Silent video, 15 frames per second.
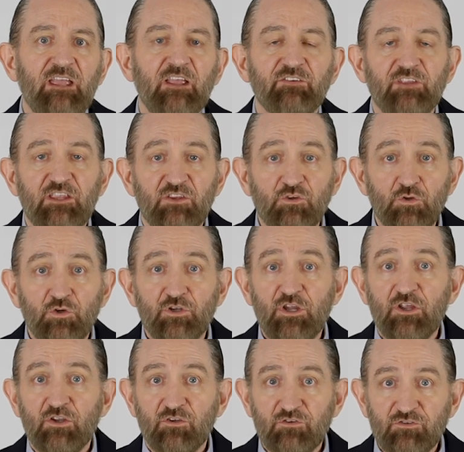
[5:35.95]
is a
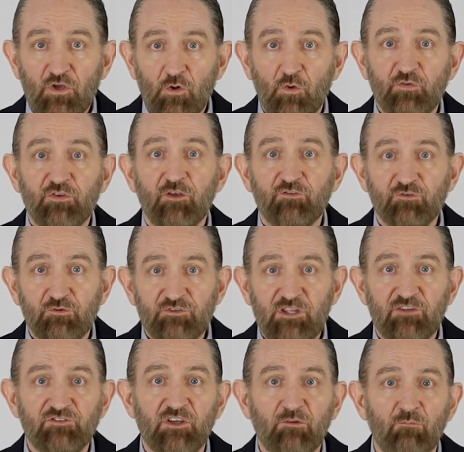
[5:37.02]
good dose of
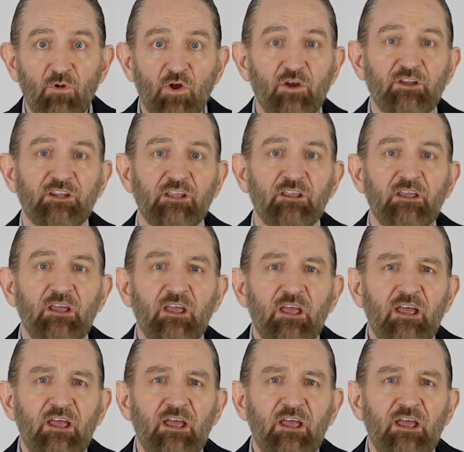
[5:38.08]
strategic marketing.